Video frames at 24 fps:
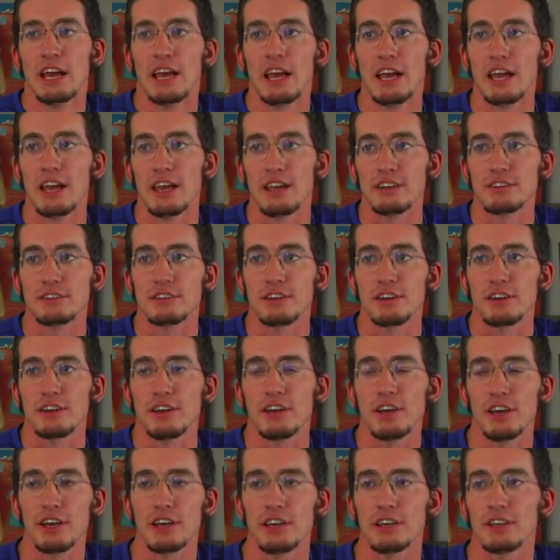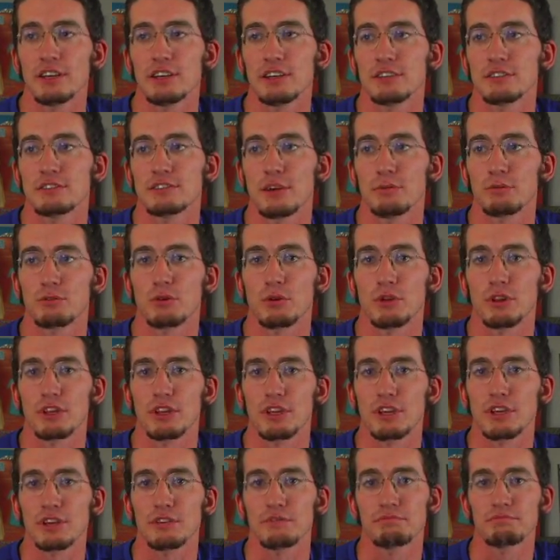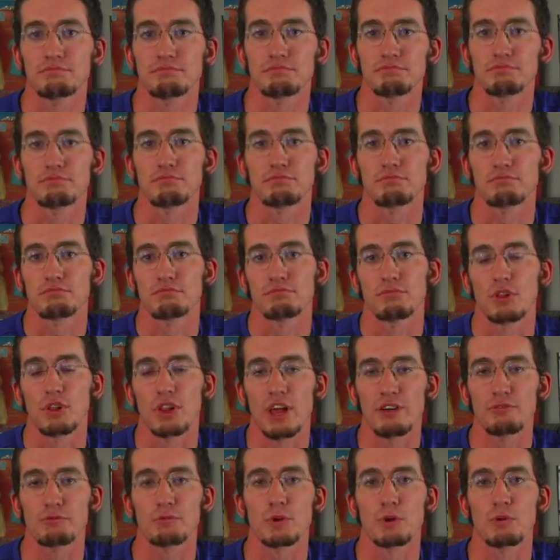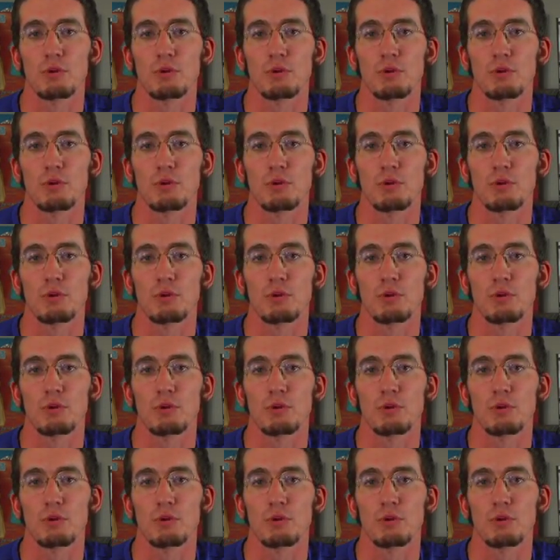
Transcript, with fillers: and uh, subsequently left